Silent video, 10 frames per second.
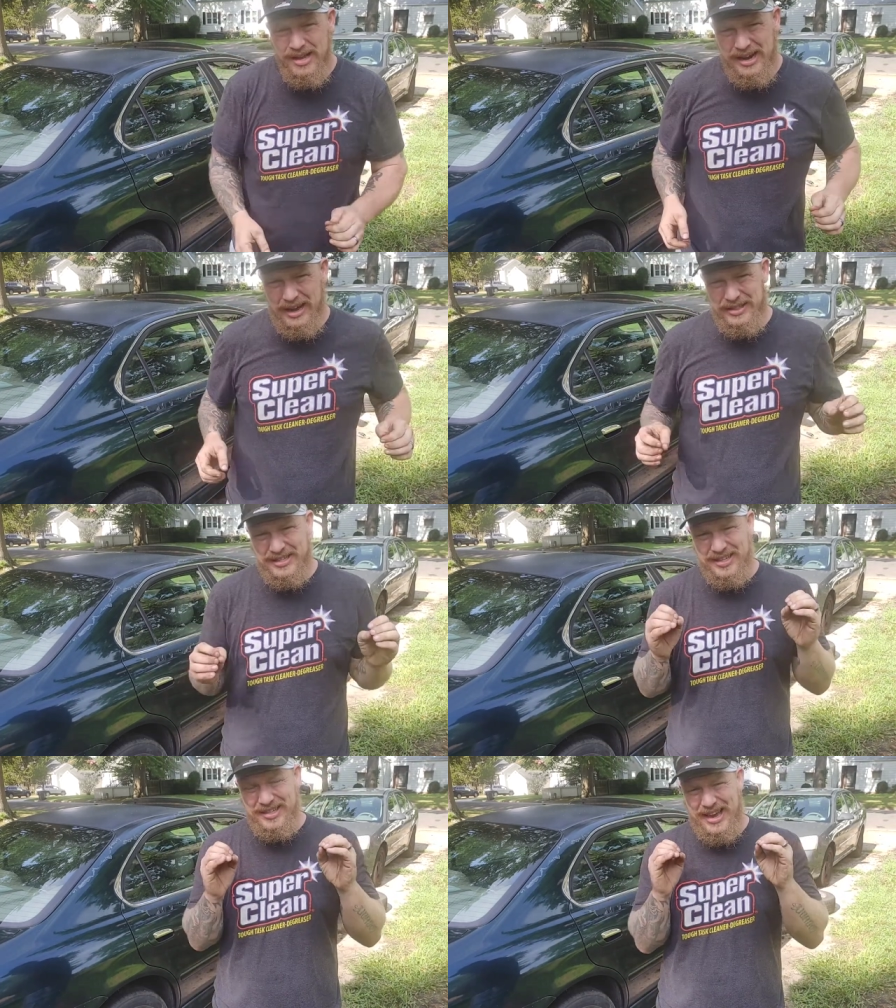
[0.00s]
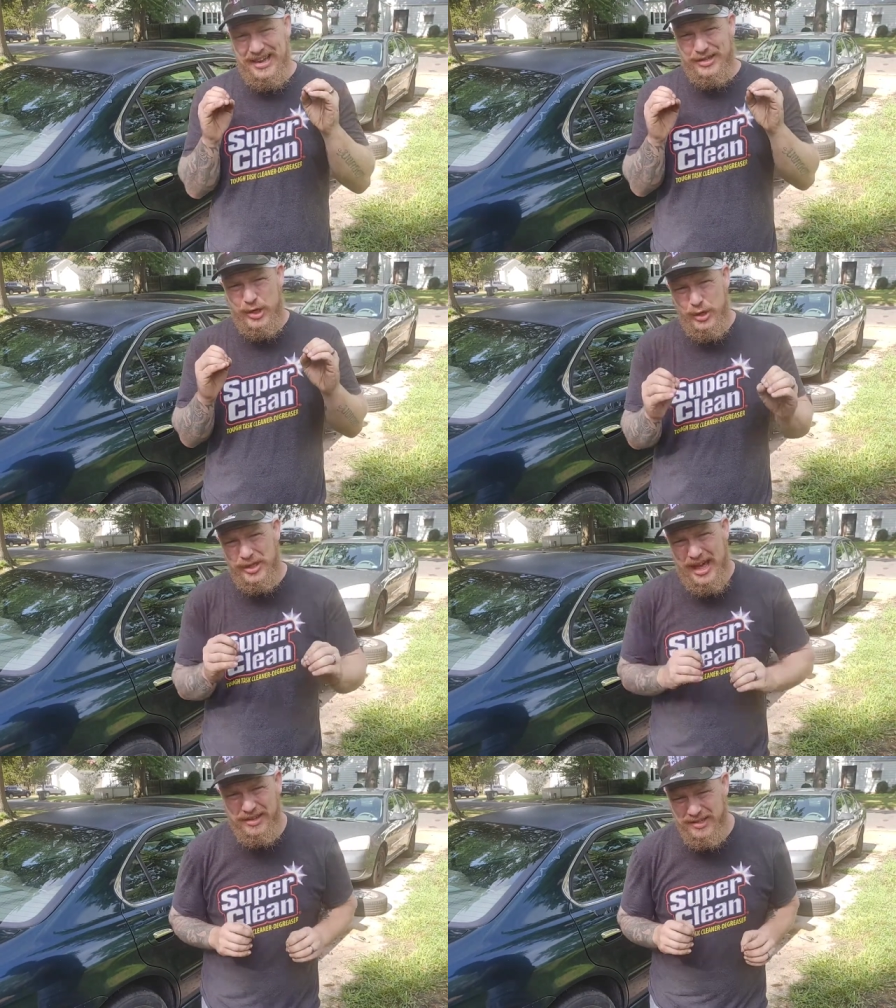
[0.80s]
Now this is a
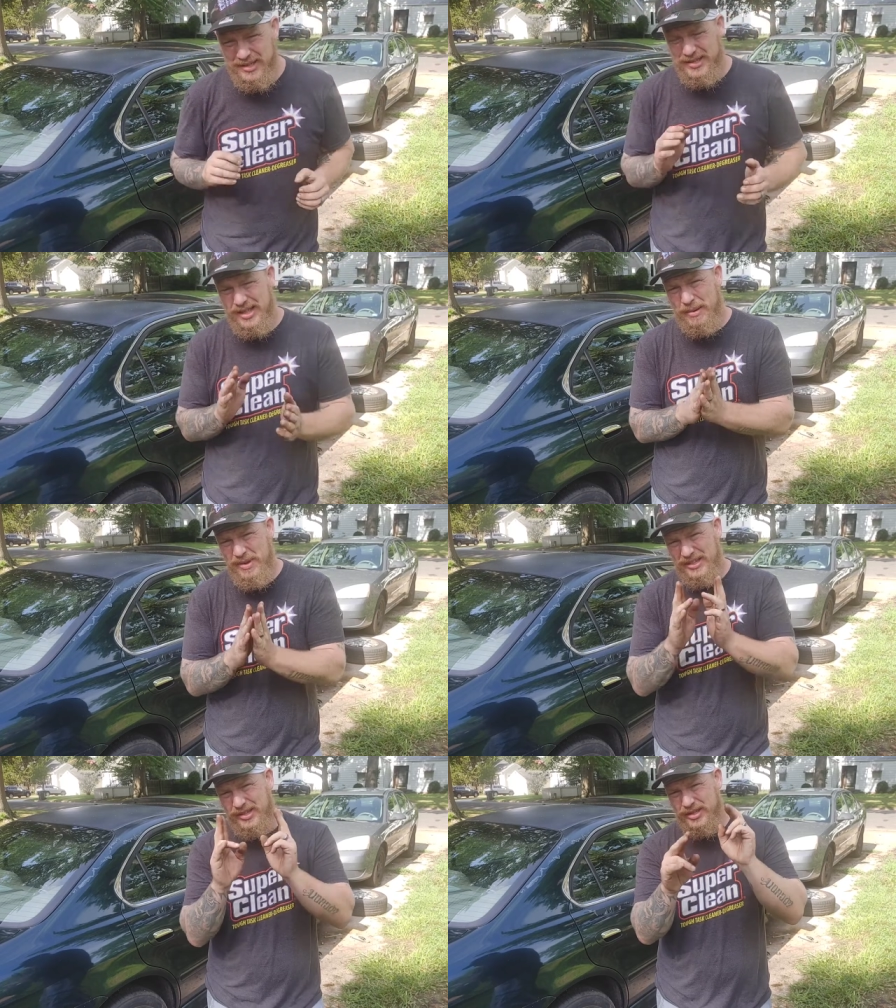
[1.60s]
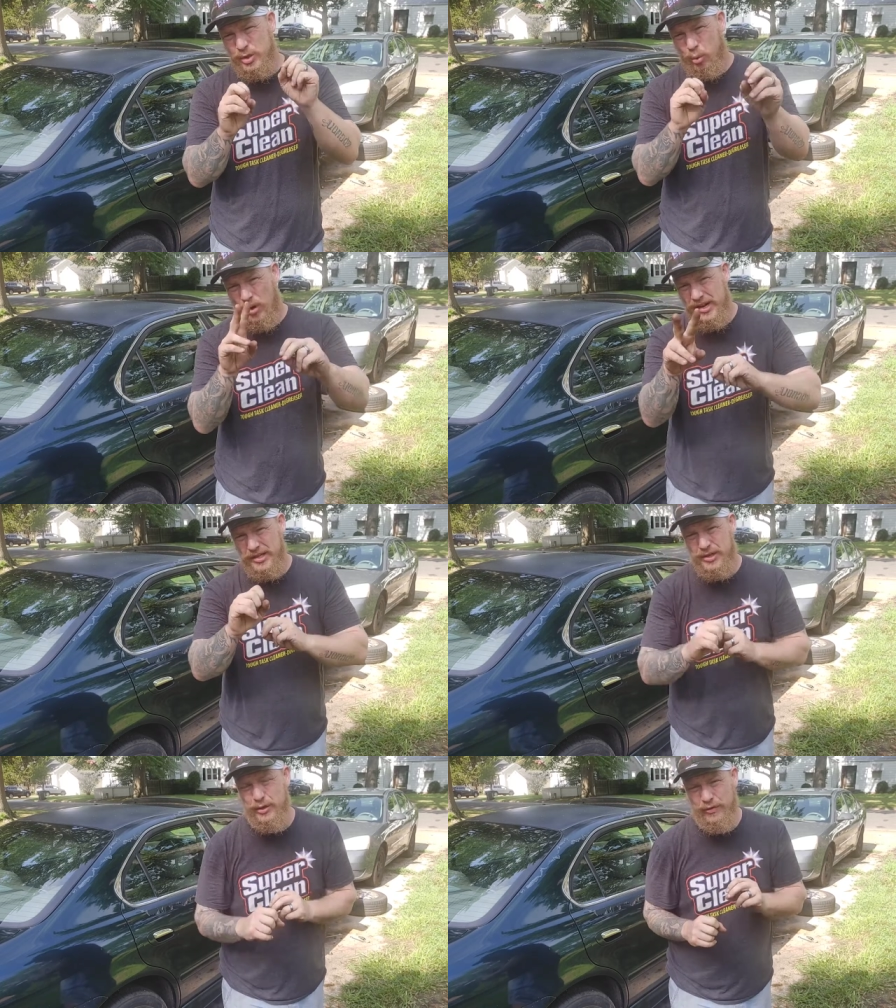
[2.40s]
2000, so that means it's
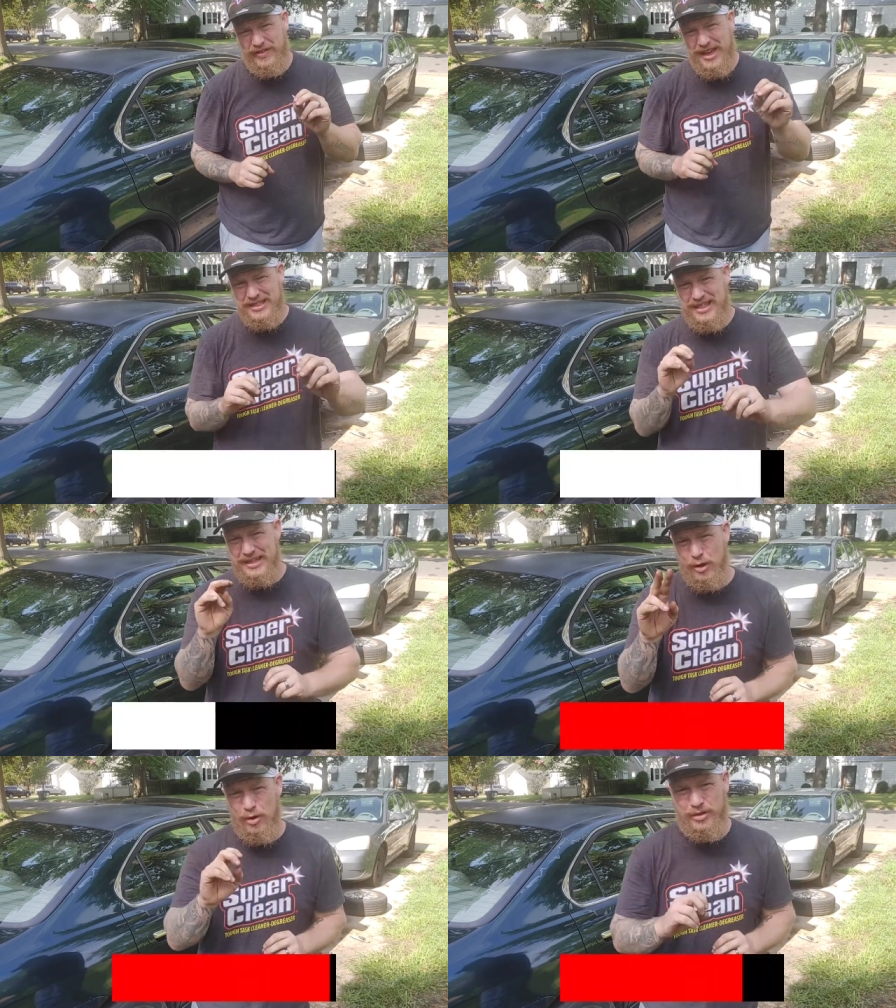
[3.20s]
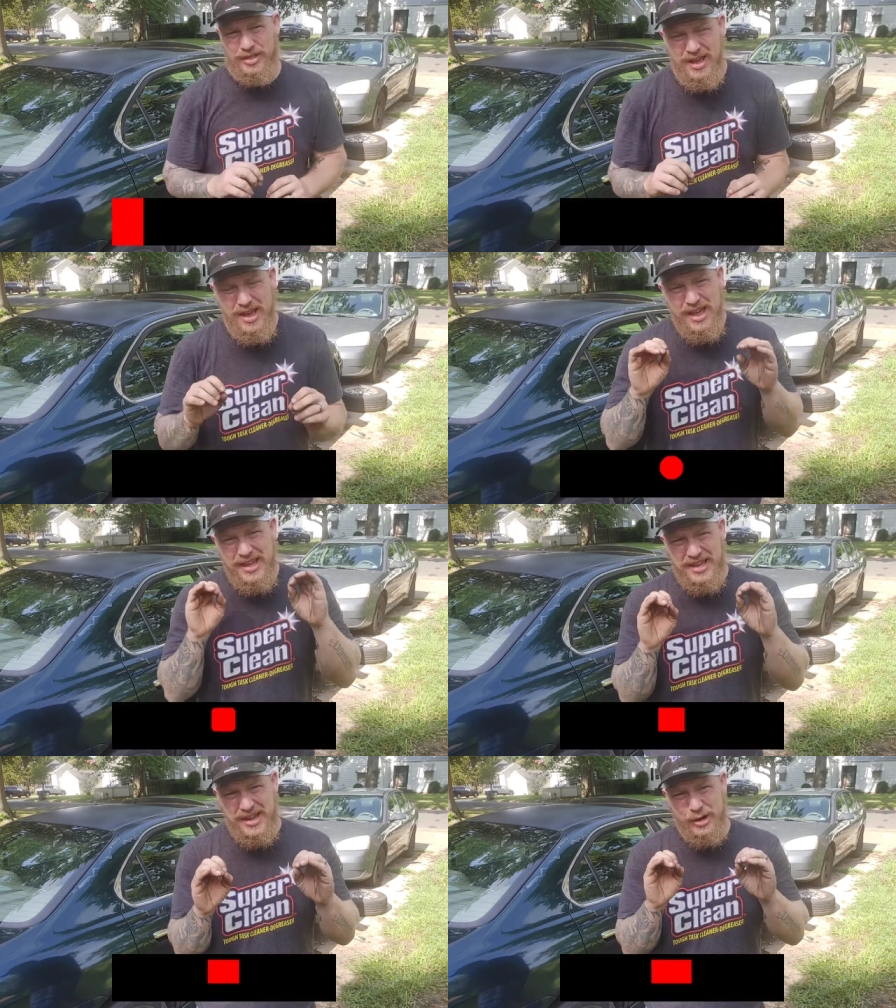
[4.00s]
22, 22
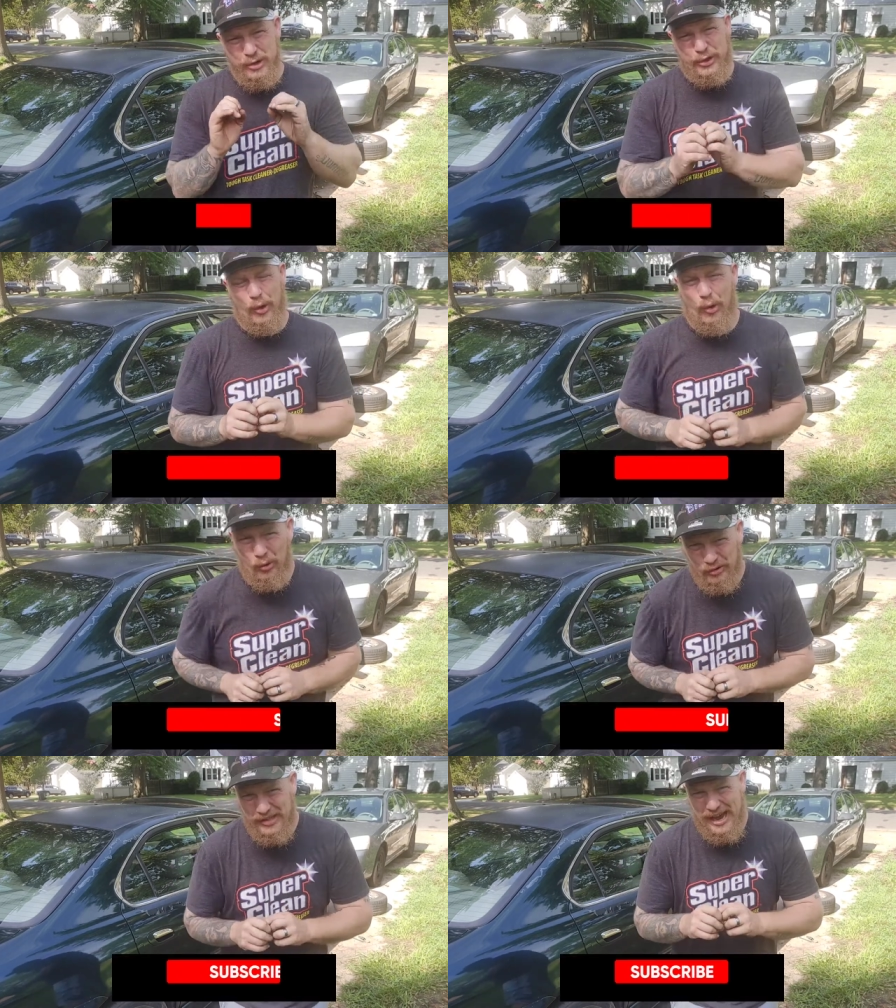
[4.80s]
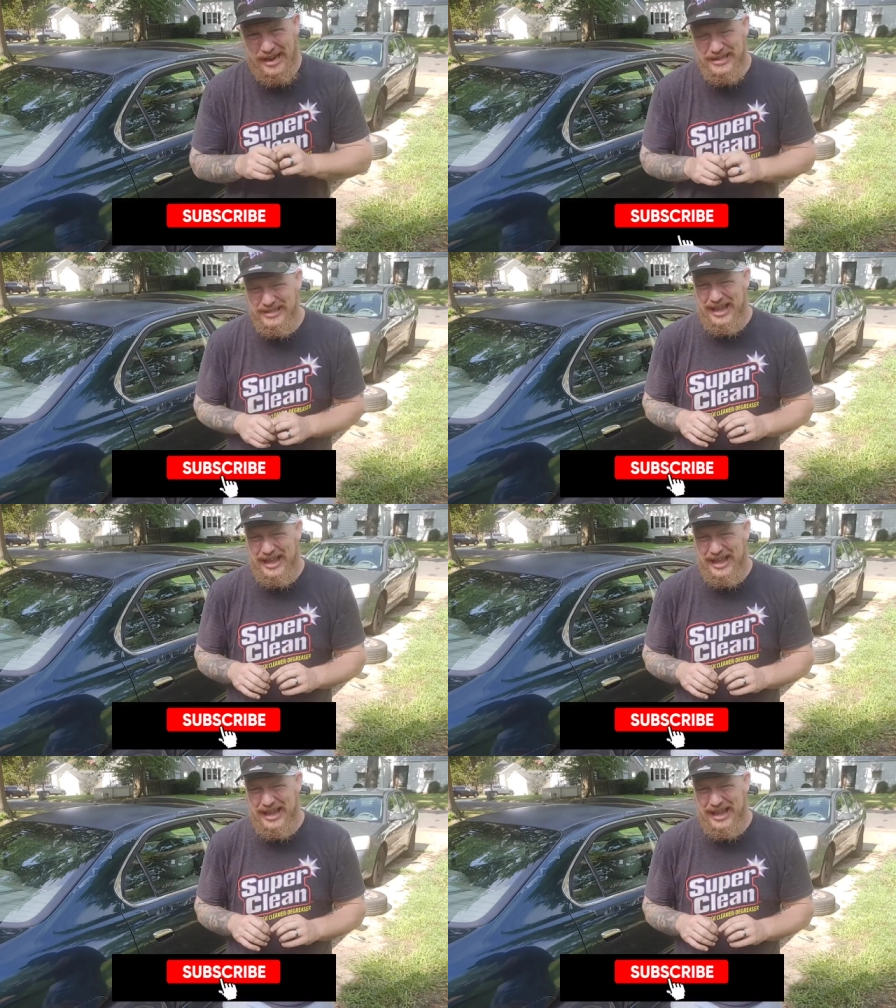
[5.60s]
years old, guys.